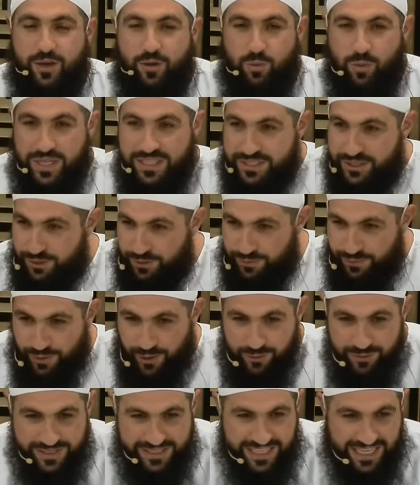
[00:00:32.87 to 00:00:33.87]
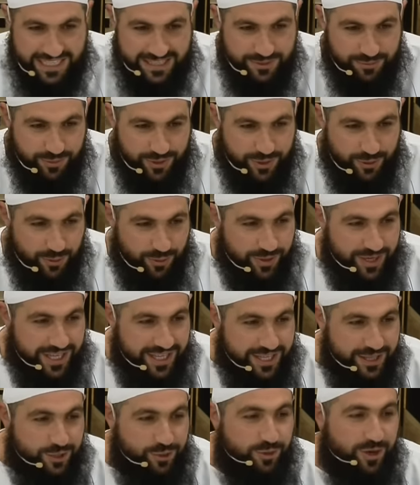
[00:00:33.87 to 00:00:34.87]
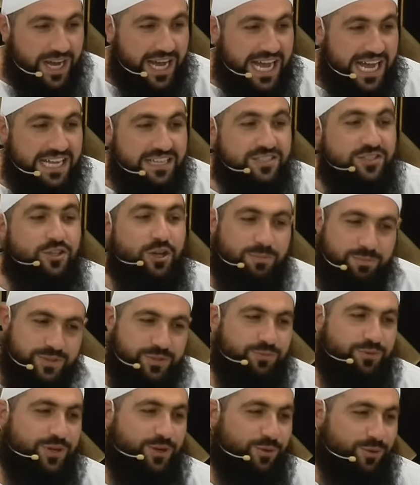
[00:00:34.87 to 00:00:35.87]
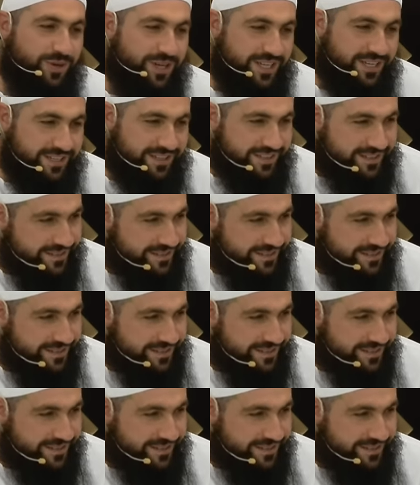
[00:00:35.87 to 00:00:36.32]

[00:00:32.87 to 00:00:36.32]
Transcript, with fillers: once your phone starts recording, your heart stops recording.